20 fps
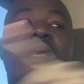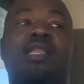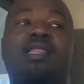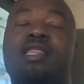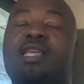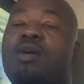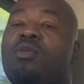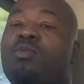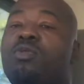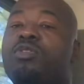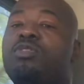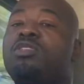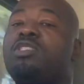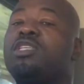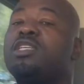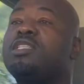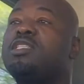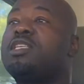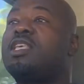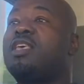they wouldn't
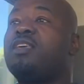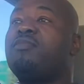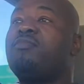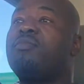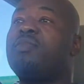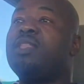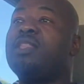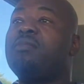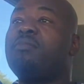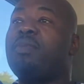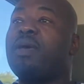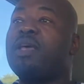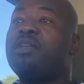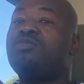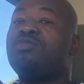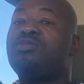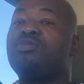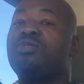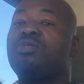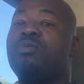just give me the
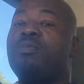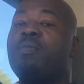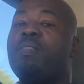petrol,